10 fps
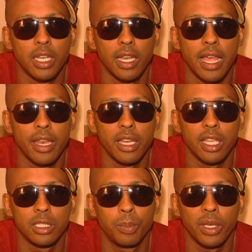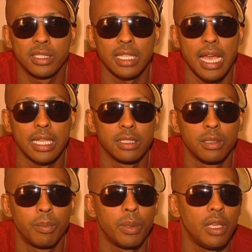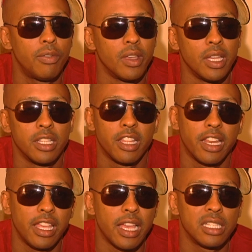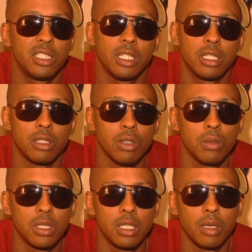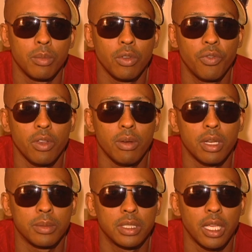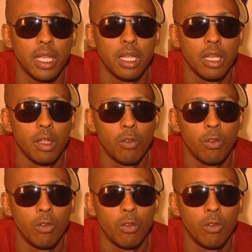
A lot of niggas pick sides in the beef that ain't got shit to do with them. You feel what I'm saying?